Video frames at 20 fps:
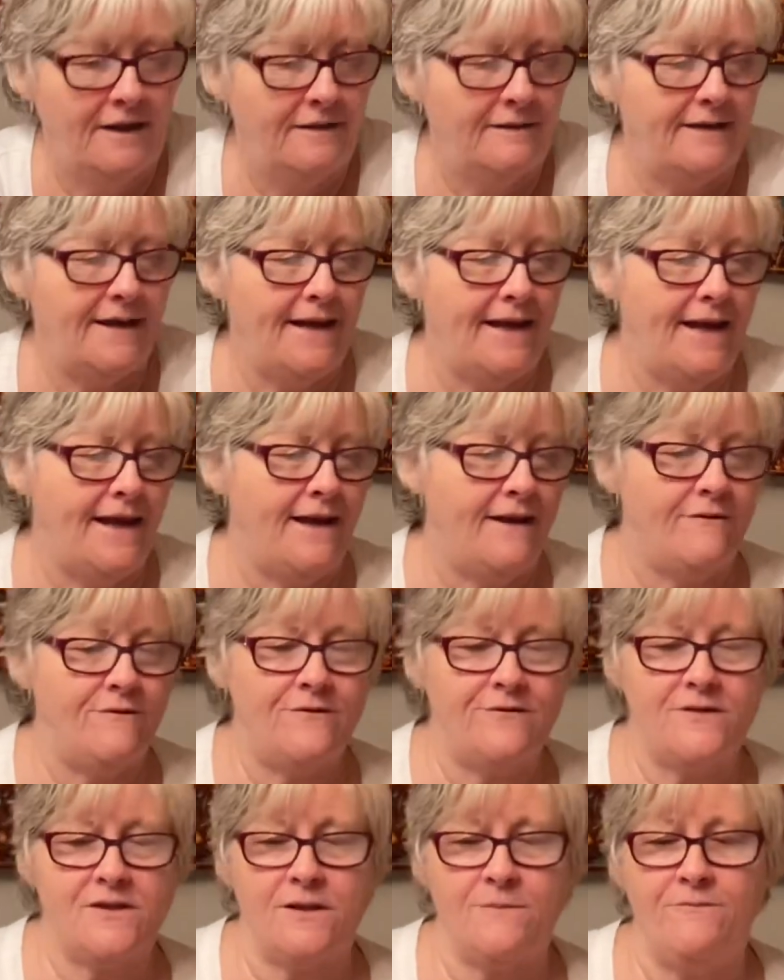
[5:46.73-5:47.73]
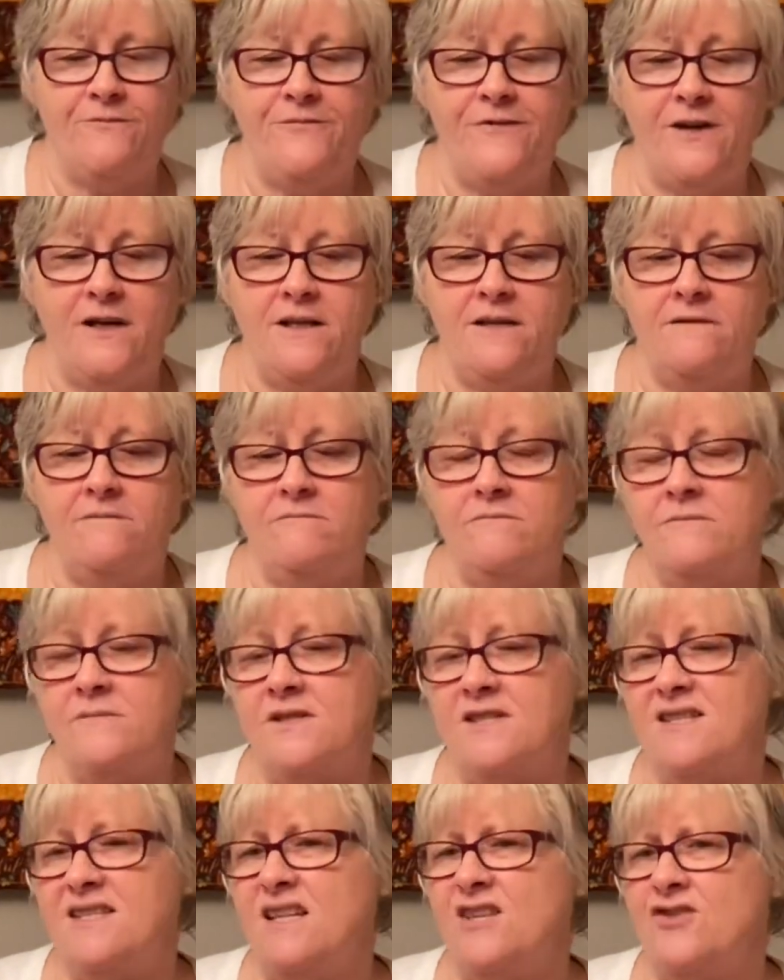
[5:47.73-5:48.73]
They have some fun
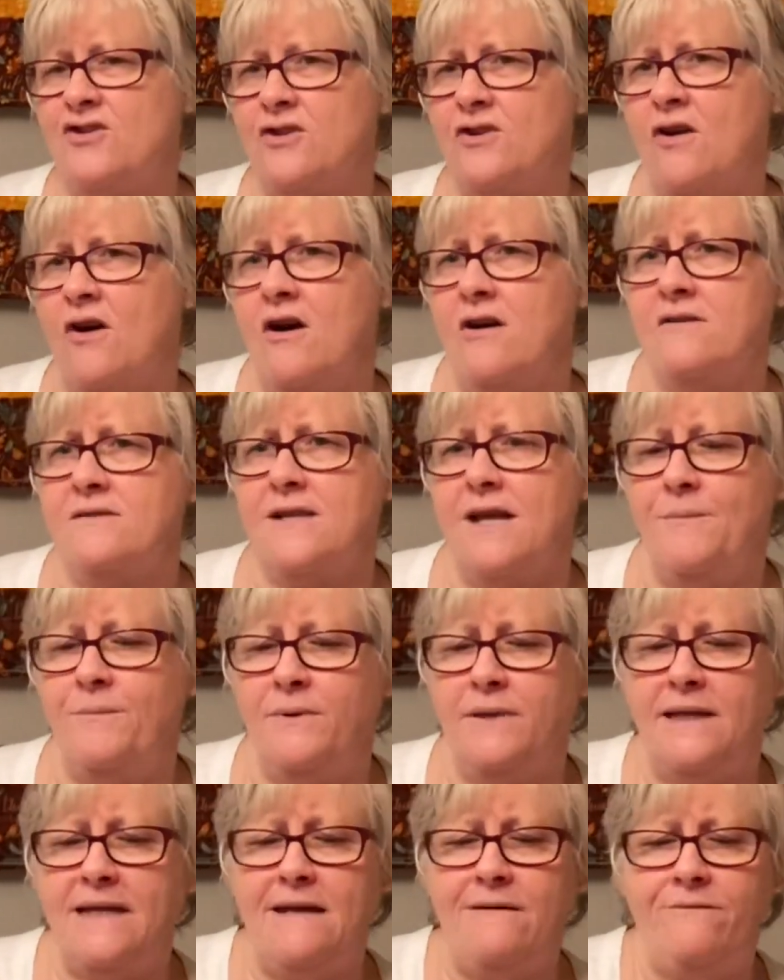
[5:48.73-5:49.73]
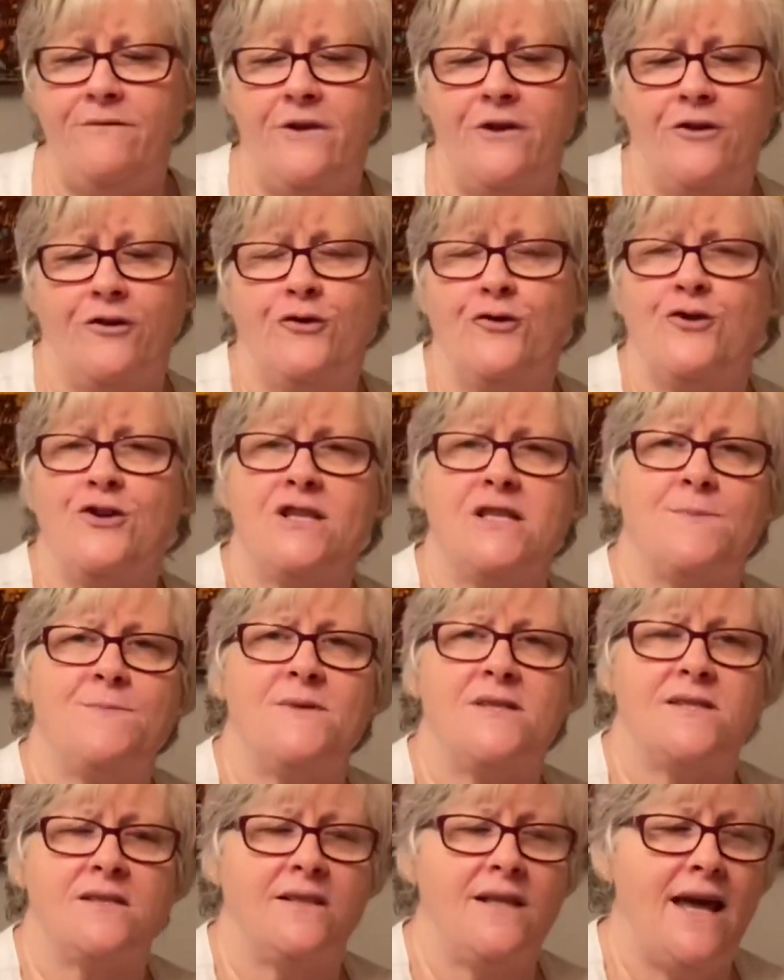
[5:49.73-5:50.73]
stitch-alongs. I believe they're
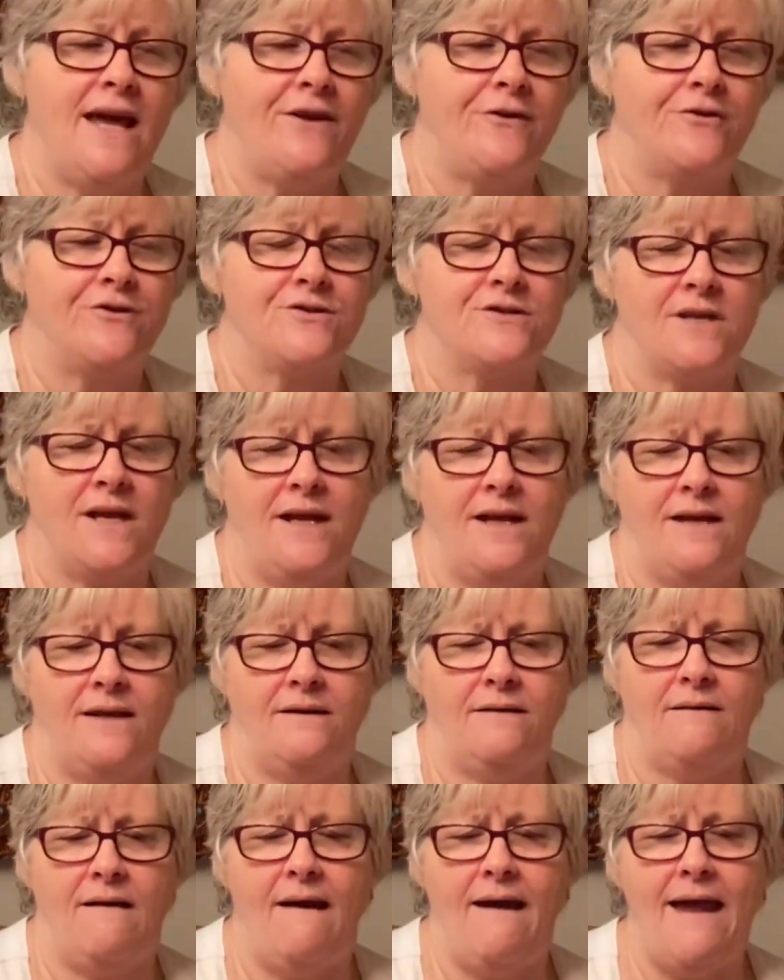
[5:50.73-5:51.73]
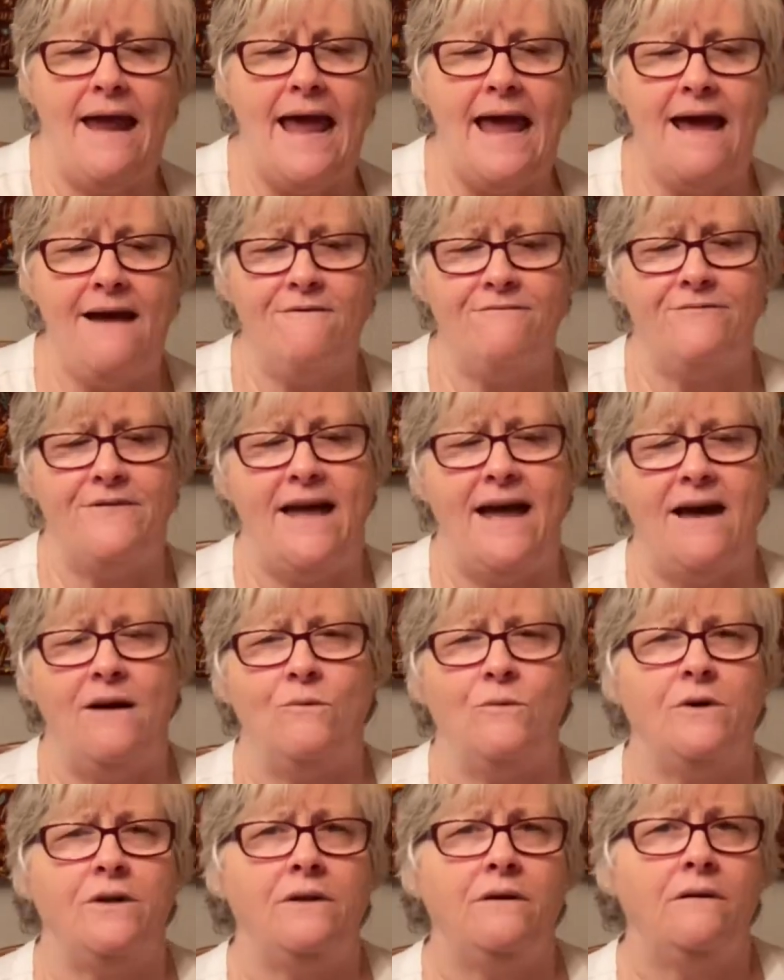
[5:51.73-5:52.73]
Christmas letters, and I have that
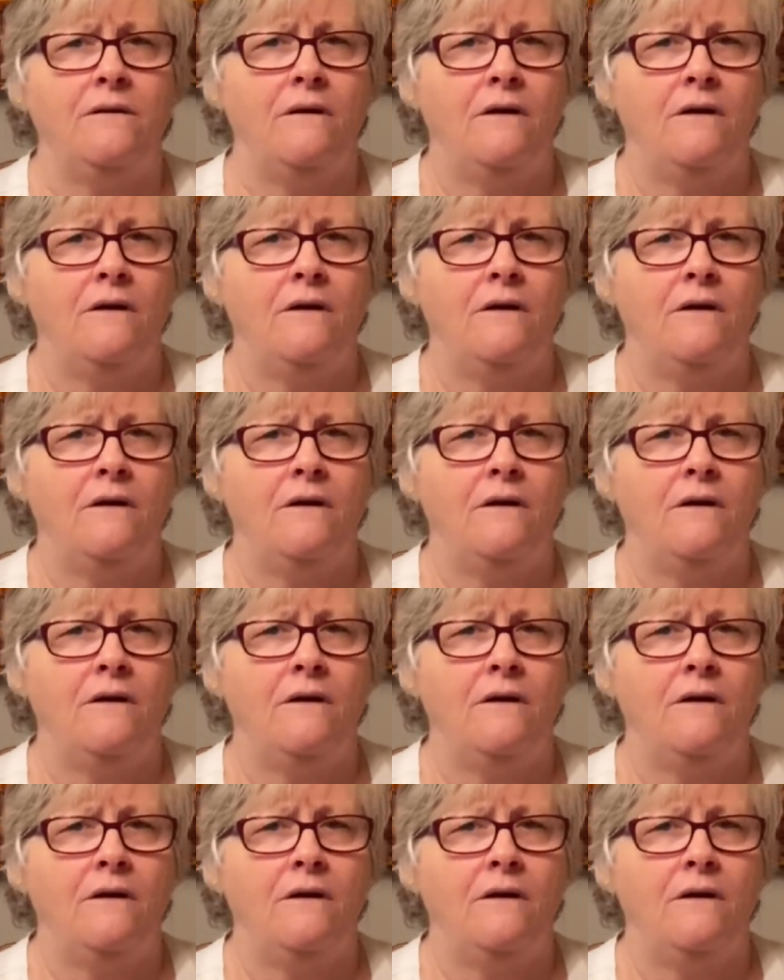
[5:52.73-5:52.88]
one.